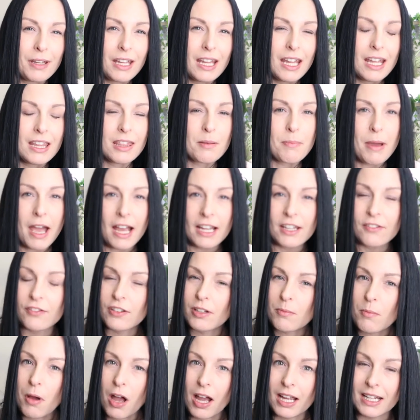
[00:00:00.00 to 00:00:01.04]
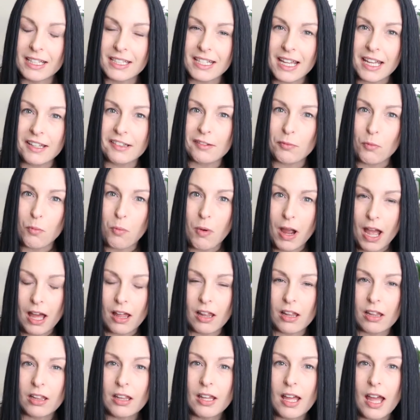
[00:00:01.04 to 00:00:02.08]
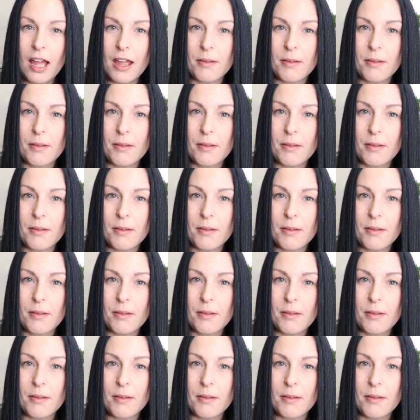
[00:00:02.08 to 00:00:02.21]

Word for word: in the back of your mind as well.